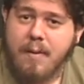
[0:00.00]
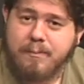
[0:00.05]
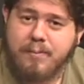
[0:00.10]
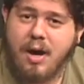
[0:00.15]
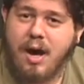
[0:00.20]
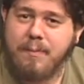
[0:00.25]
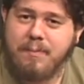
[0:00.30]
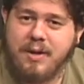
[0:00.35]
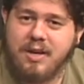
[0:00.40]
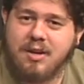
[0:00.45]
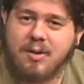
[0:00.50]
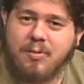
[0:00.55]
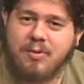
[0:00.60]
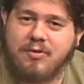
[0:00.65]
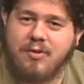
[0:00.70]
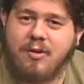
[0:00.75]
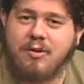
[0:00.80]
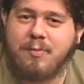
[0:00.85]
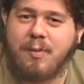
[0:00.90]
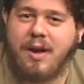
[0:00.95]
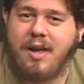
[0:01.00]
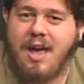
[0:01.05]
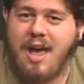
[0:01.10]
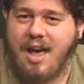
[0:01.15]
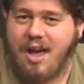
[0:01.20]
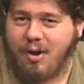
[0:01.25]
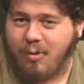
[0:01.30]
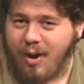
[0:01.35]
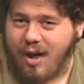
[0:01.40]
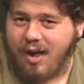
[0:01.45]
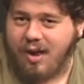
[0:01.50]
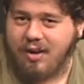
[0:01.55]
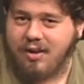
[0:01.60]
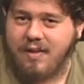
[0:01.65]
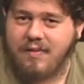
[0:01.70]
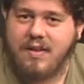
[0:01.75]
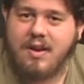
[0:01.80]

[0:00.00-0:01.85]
Pop Eater was owned by AOL,